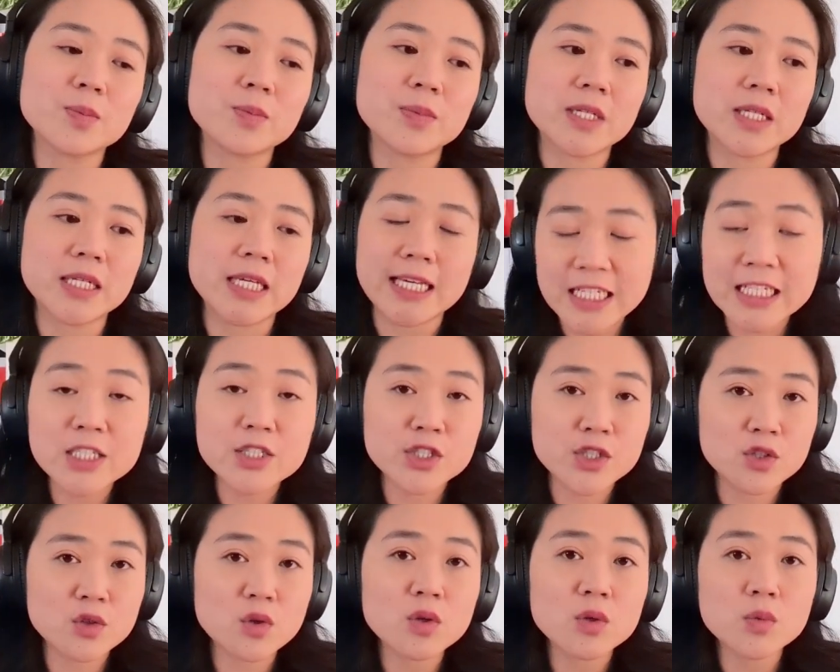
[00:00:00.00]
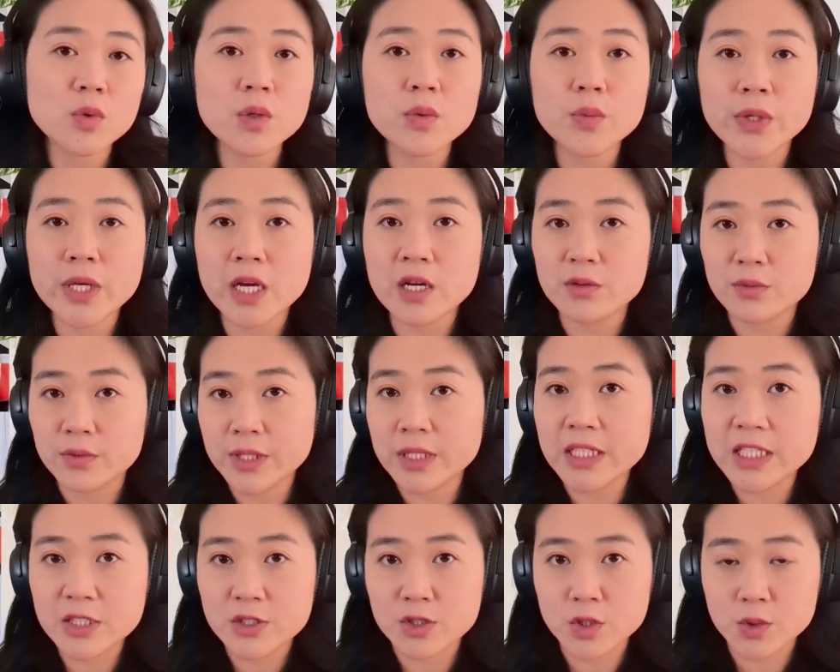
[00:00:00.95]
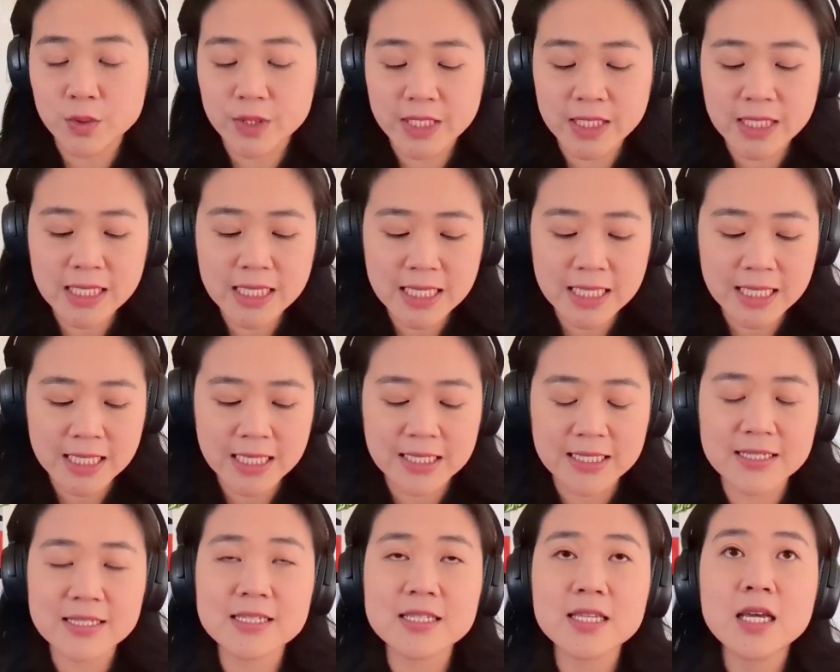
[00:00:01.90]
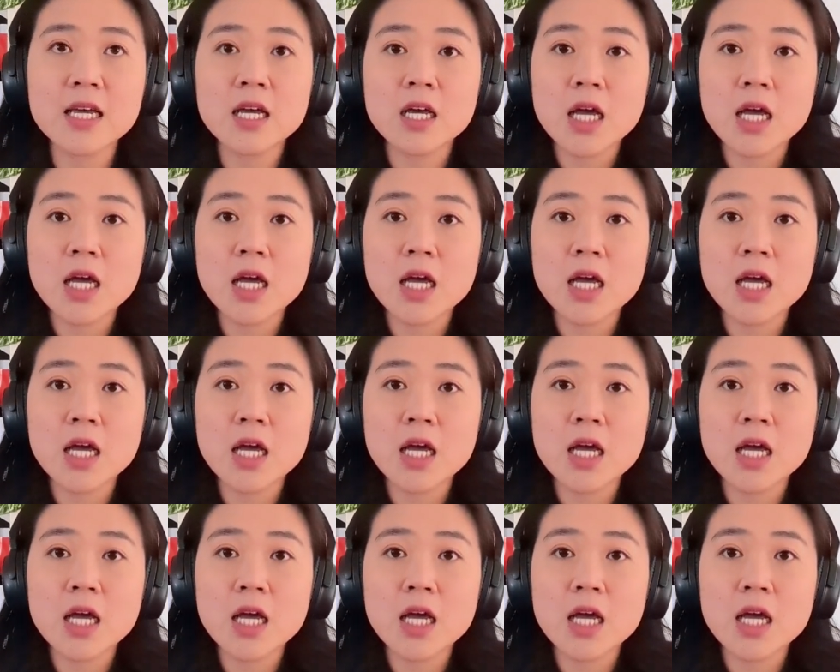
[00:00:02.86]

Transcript: But in short, what we are really doing is